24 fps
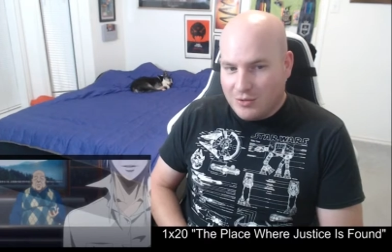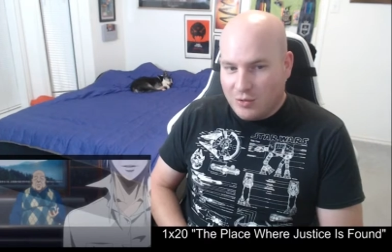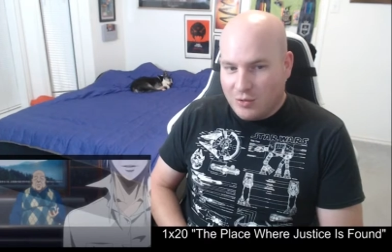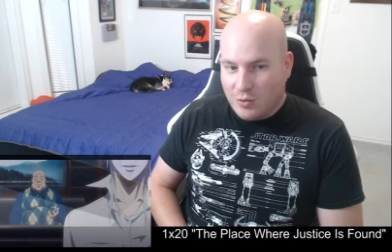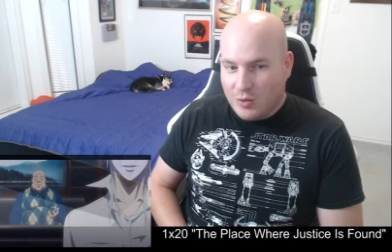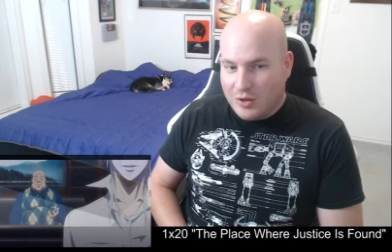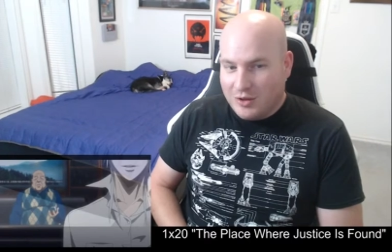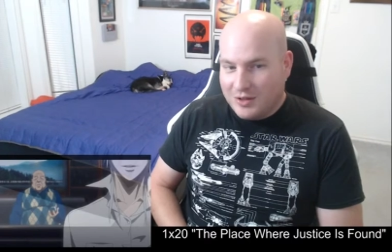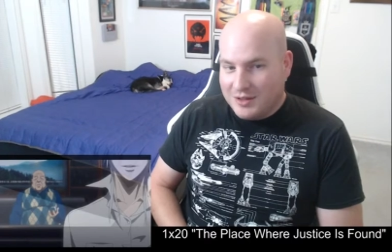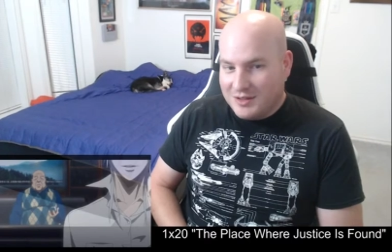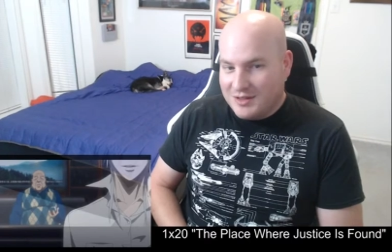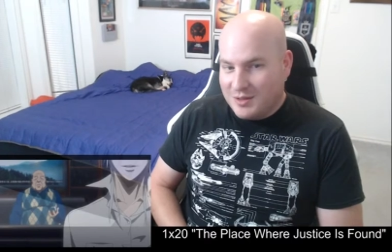were
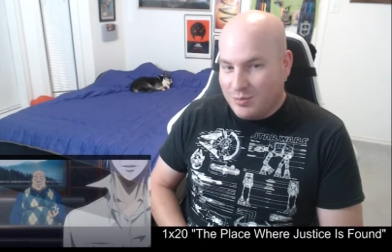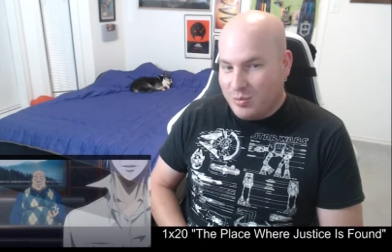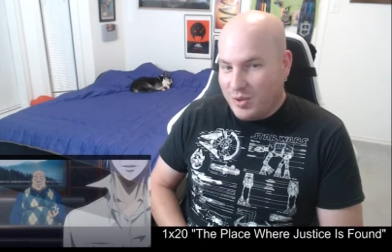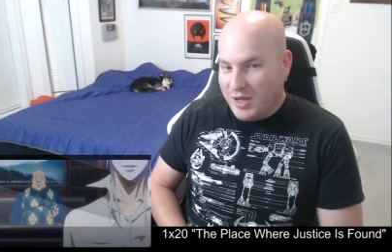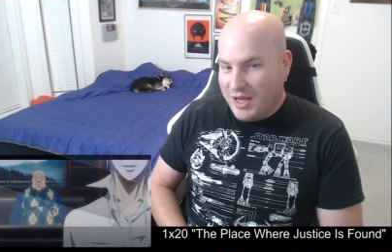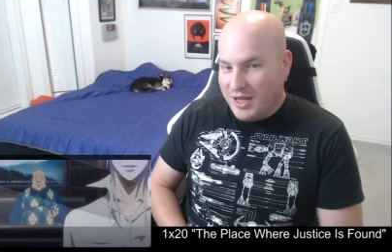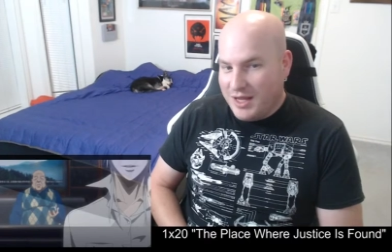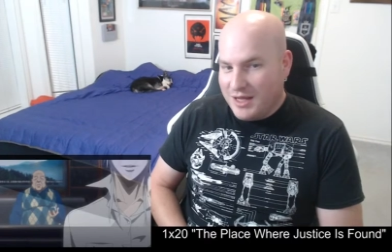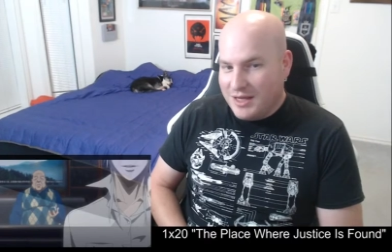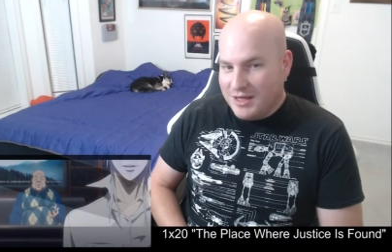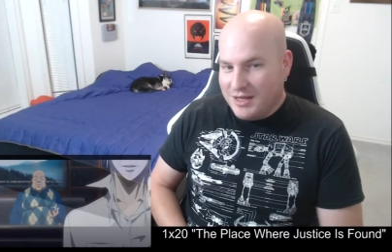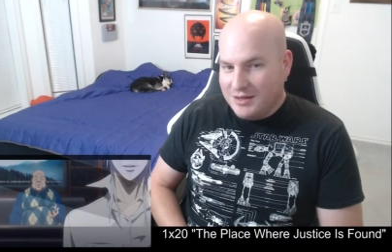willing to
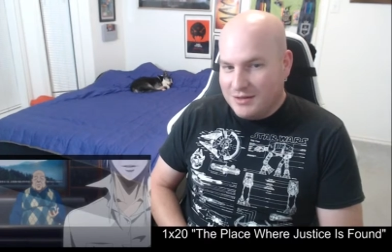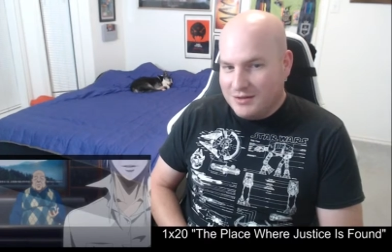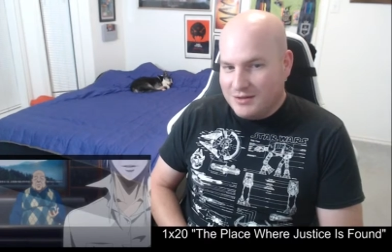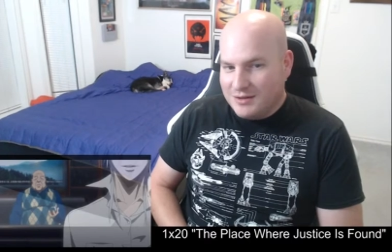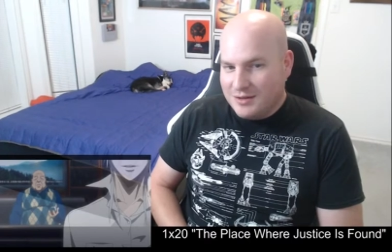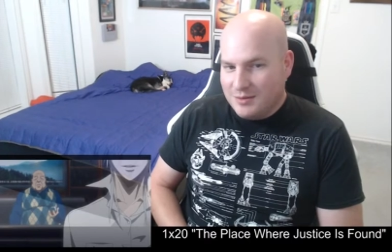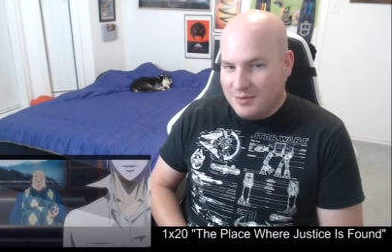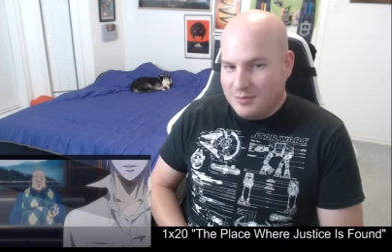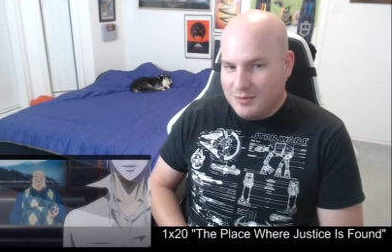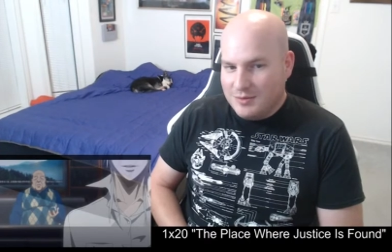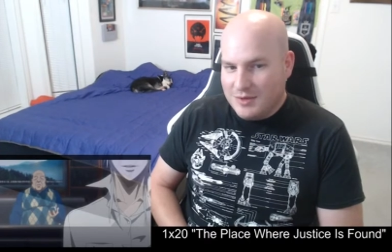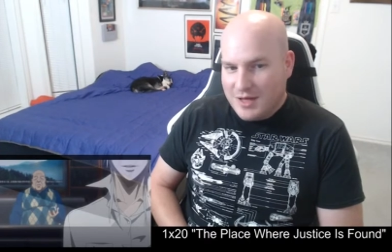pay
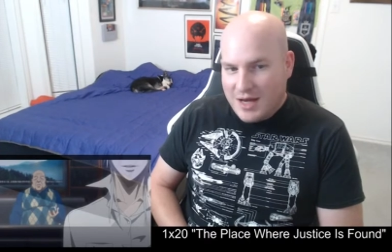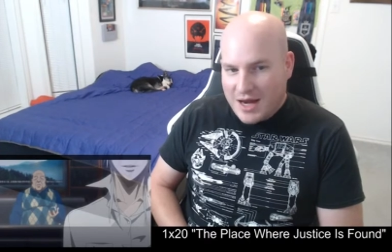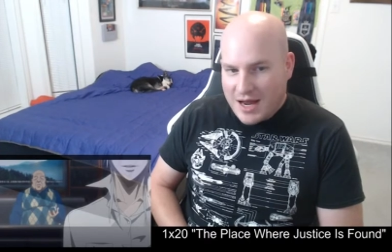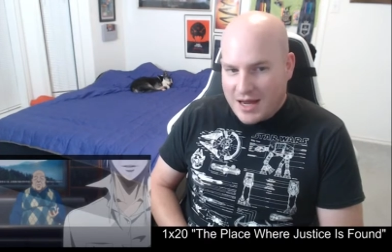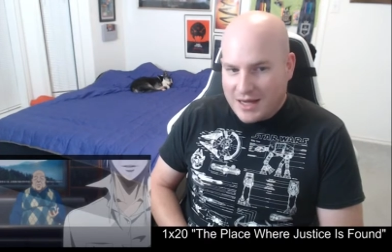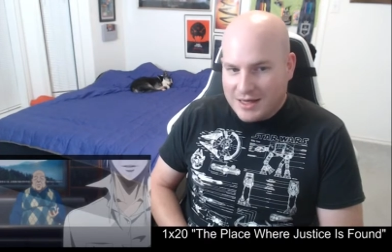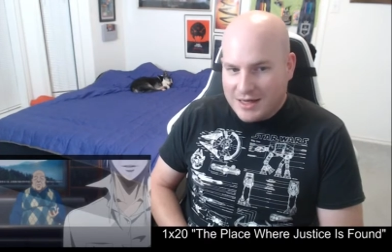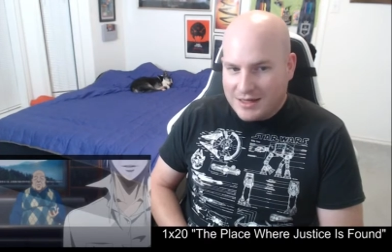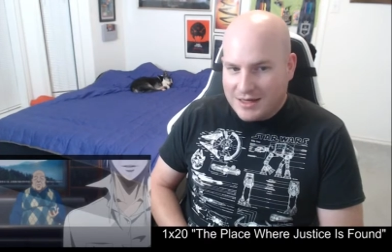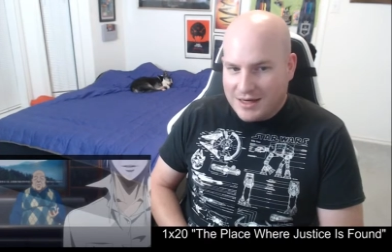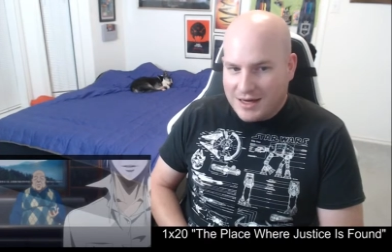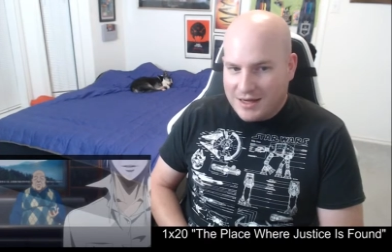to
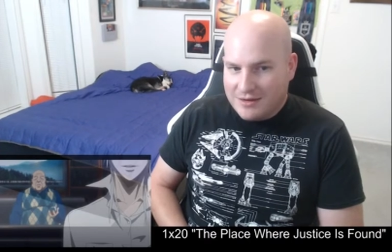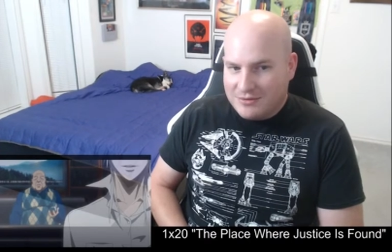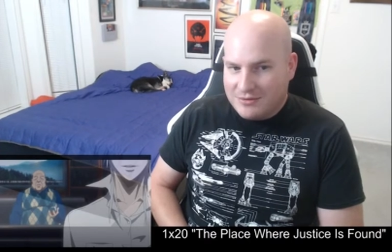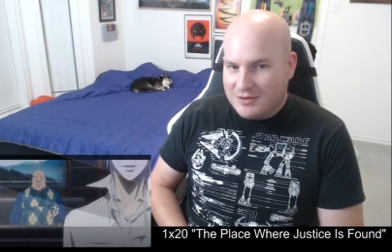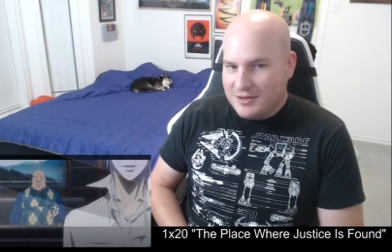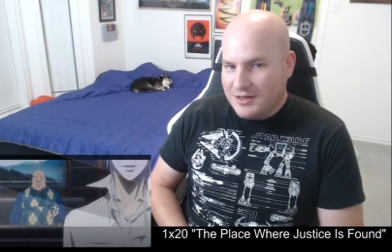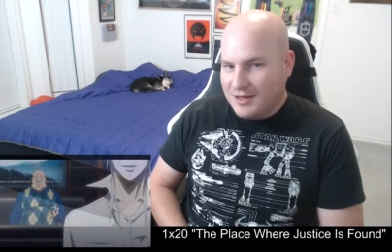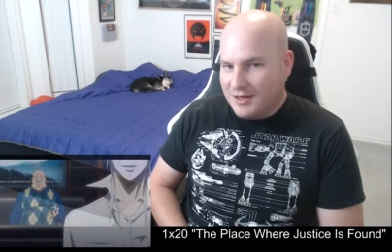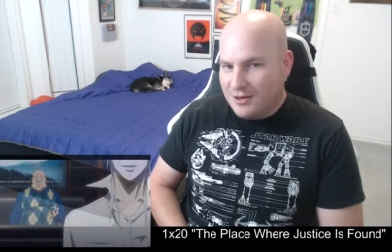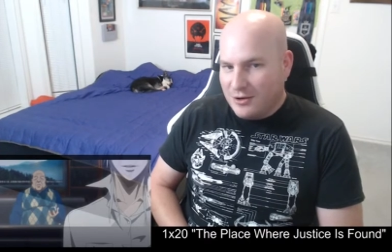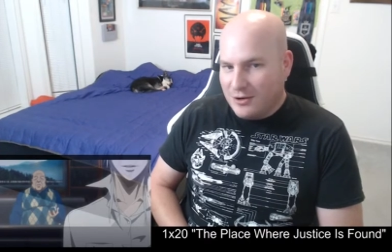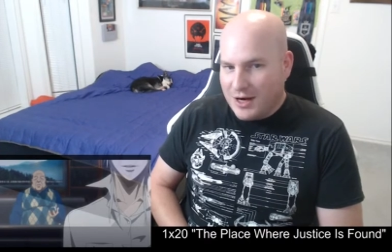not have
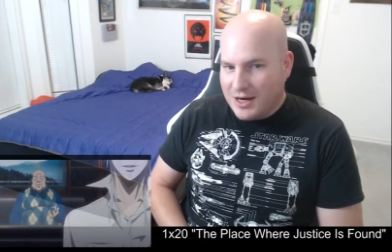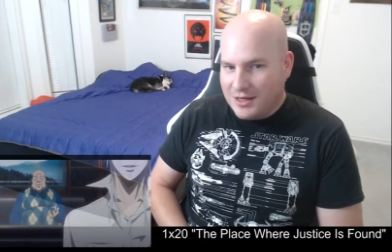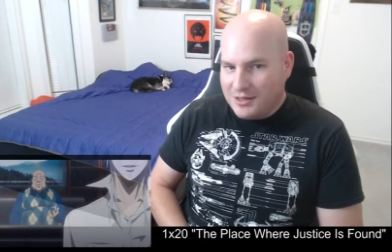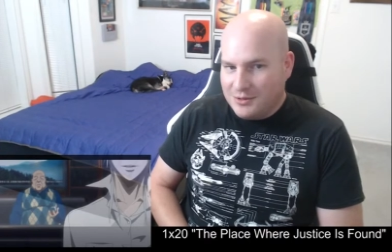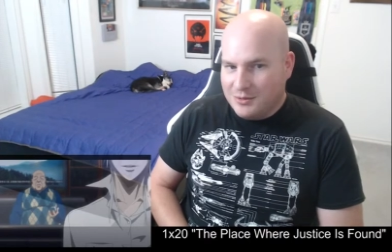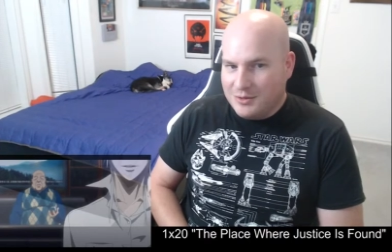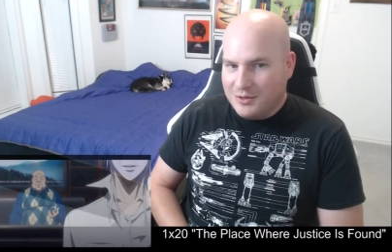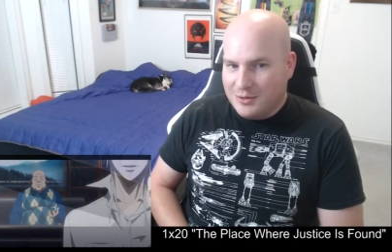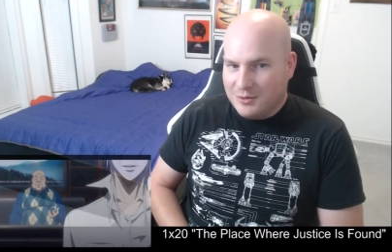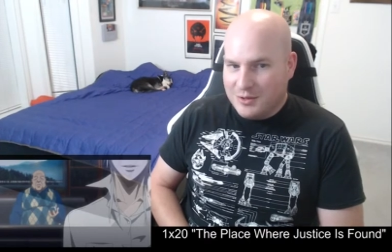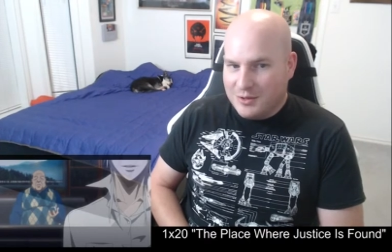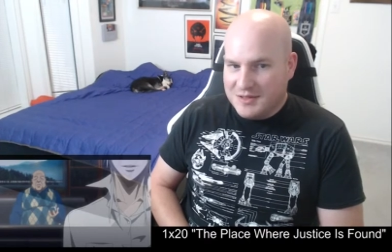to interact
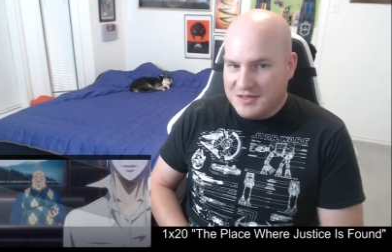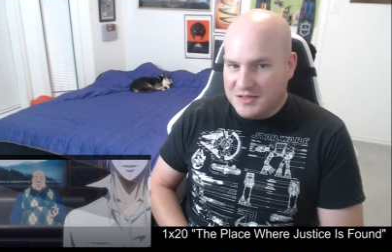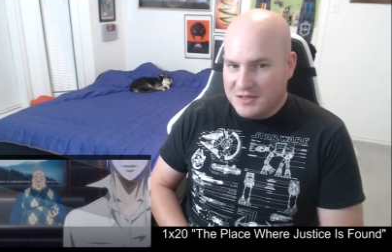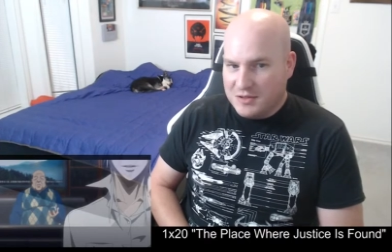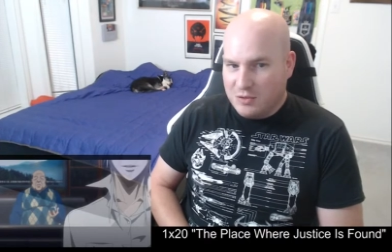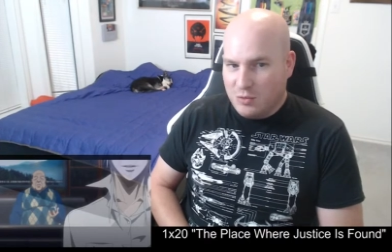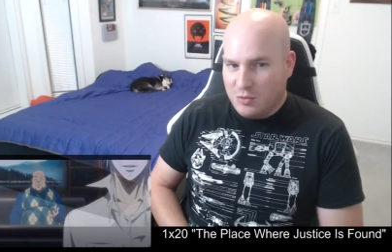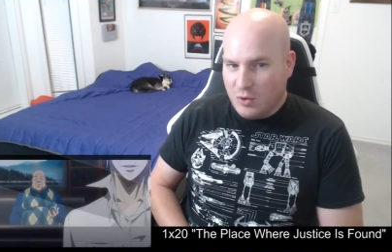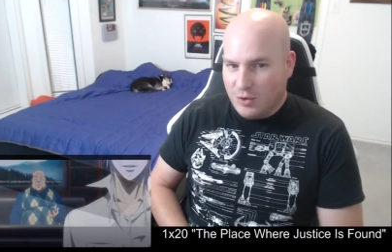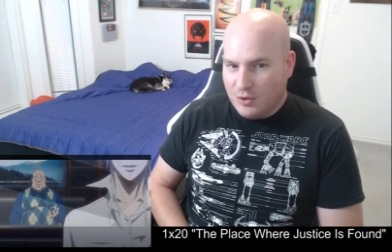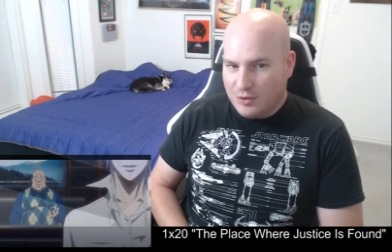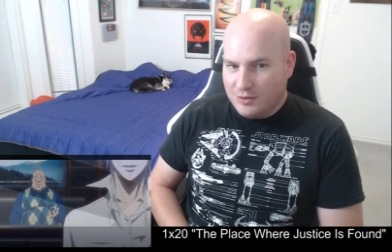with the rest of the
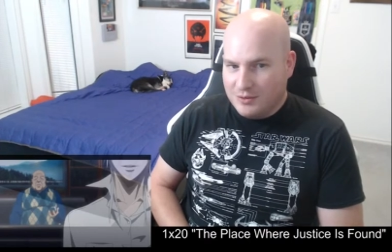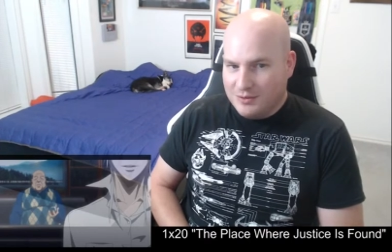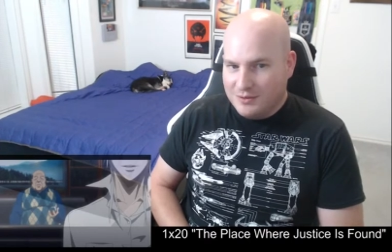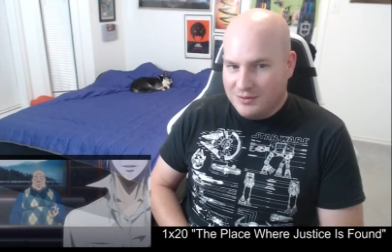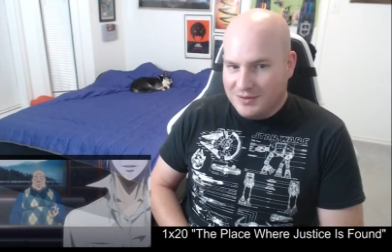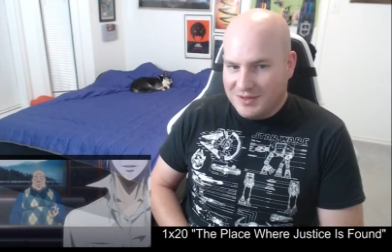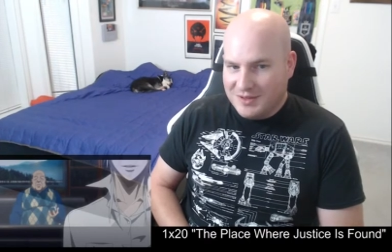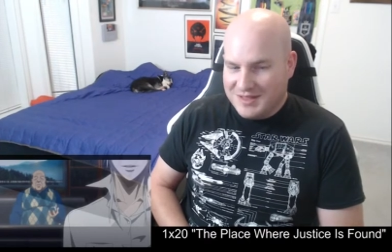world.